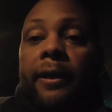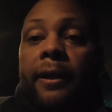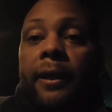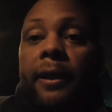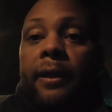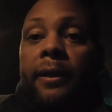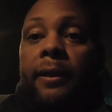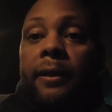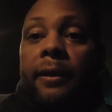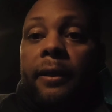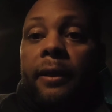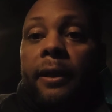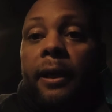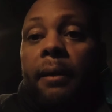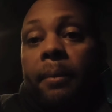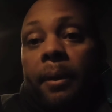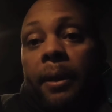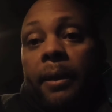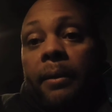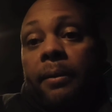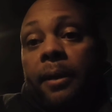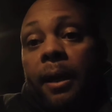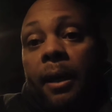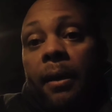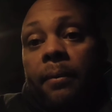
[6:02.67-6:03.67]
I did. I
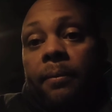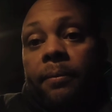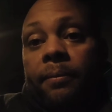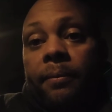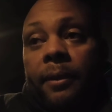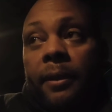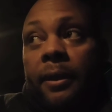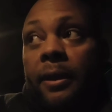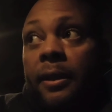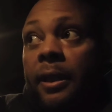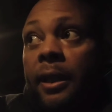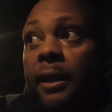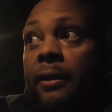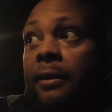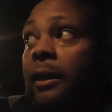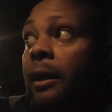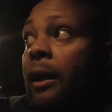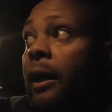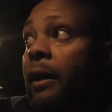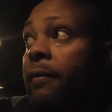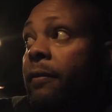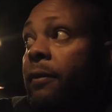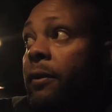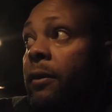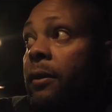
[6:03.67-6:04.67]
mean, um, that's
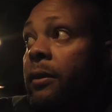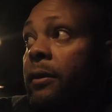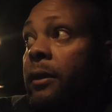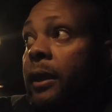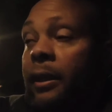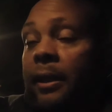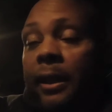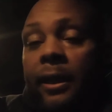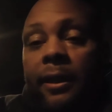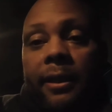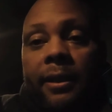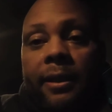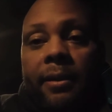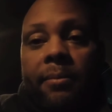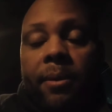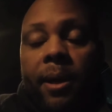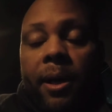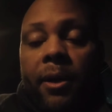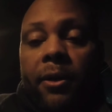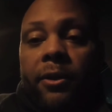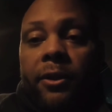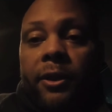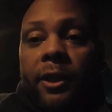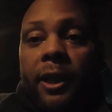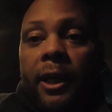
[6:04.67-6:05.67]
how I feel. Like they did a
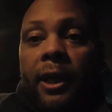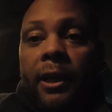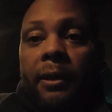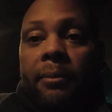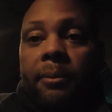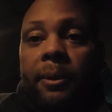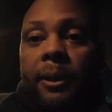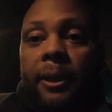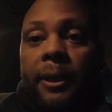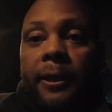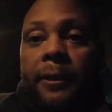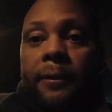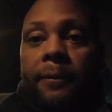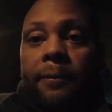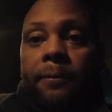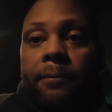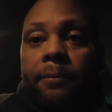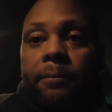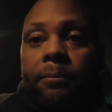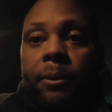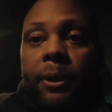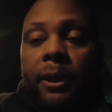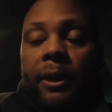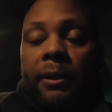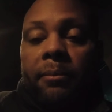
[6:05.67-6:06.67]
better job
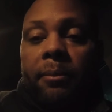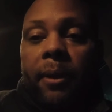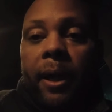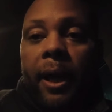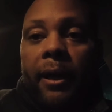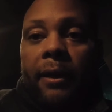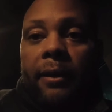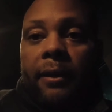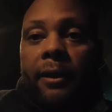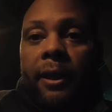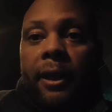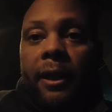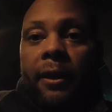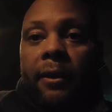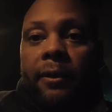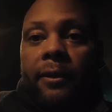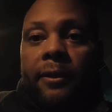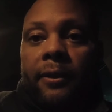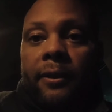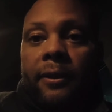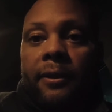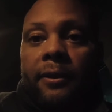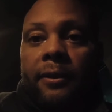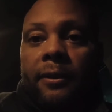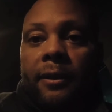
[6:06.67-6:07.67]
um, bringing back the
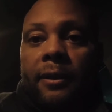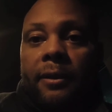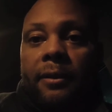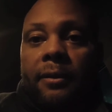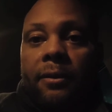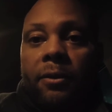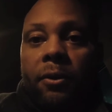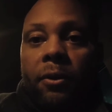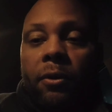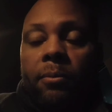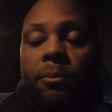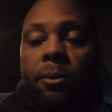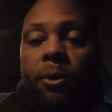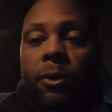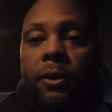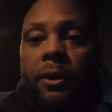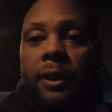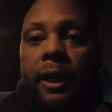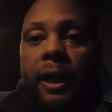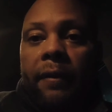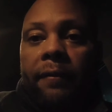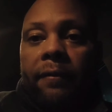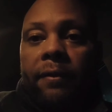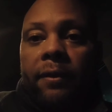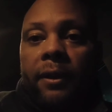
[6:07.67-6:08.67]
characters and showing
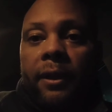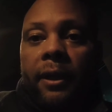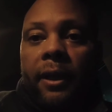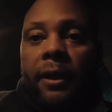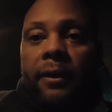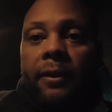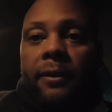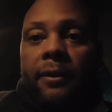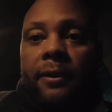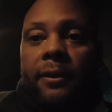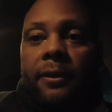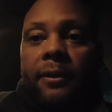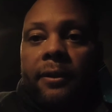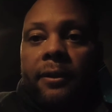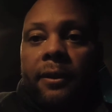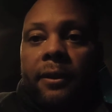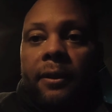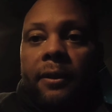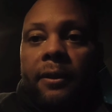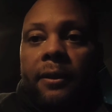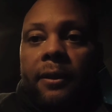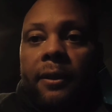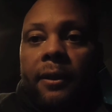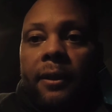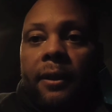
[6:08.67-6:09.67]
more depth of the characters.
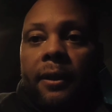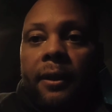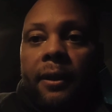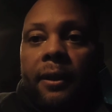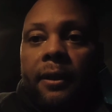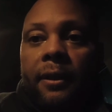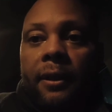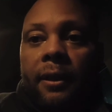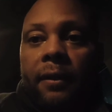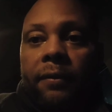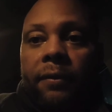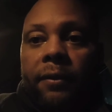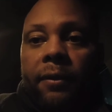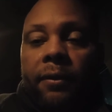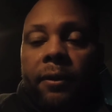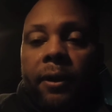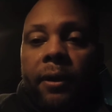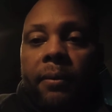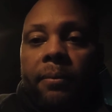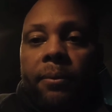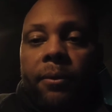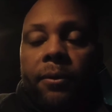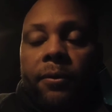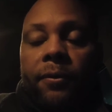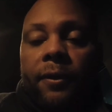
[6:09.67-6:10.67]
So definitely a
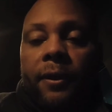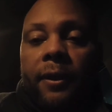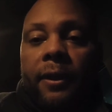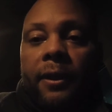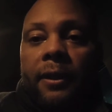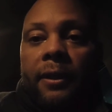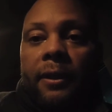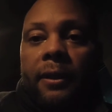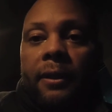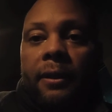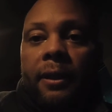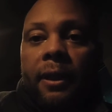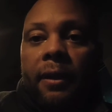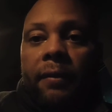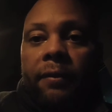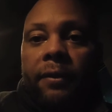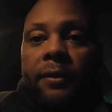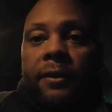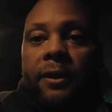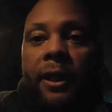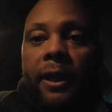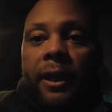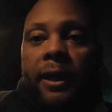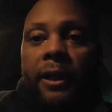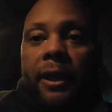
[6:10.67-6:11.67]
great movie.
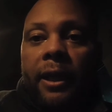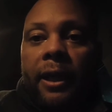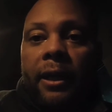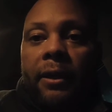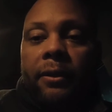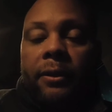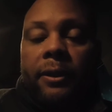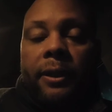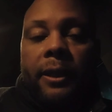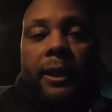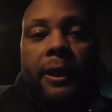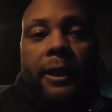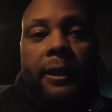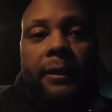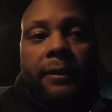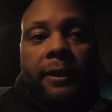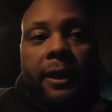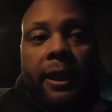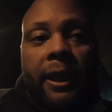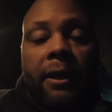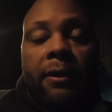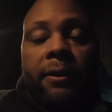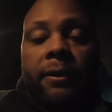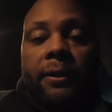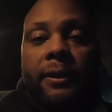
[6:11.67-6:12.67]
Definitely checking out. Uh,
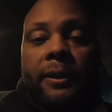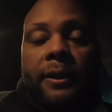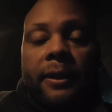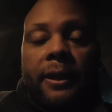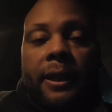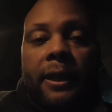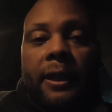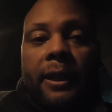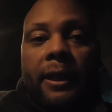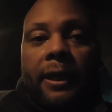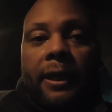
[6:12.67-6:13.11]
check out